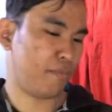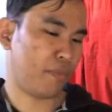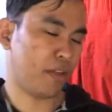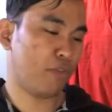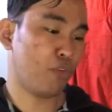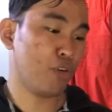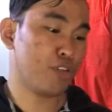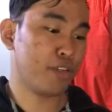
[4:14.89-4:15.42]

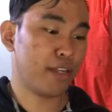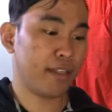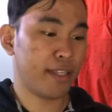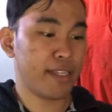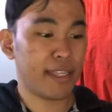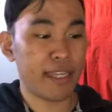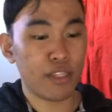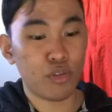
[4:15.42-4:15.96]

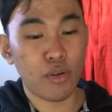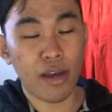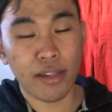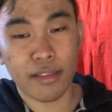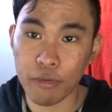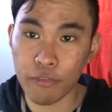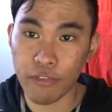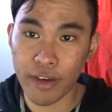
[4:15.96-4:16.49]
Unfortunately, they do
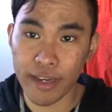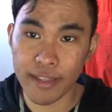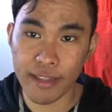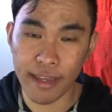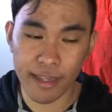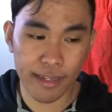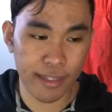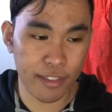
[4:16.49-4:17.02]
not provide
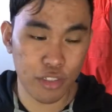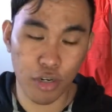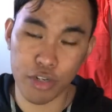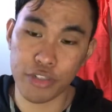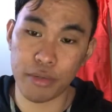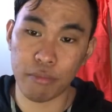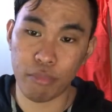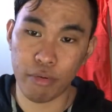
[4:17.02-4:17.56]
any charging